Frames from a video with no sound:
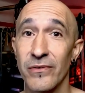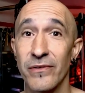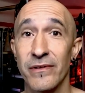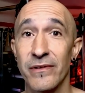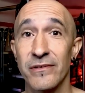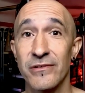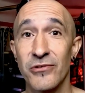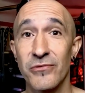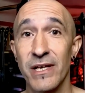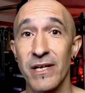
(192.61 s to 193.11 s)
the
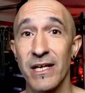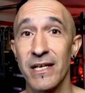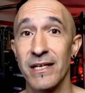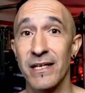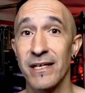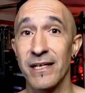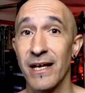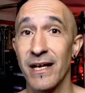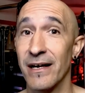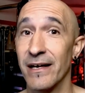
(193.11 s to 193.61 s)

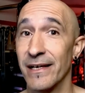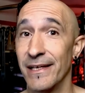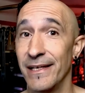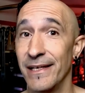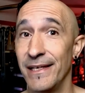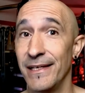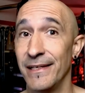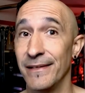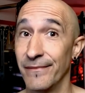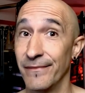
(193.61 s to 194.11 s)
training,
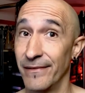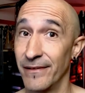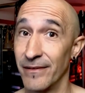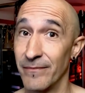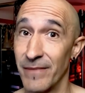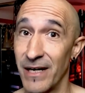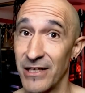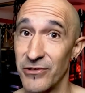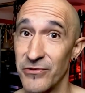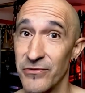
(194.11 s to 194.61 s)
i.e. the
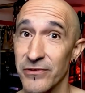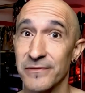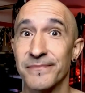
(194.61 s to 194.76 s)
manual.